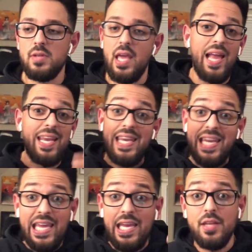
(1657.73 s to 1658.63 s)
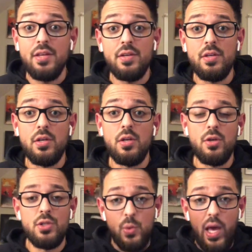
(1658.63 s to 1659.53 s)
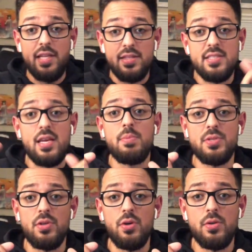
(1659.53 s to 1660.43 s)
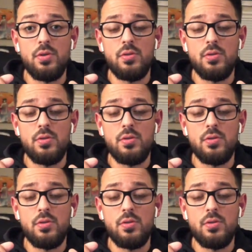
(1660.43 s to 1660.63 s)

okay, I need to edit this episode.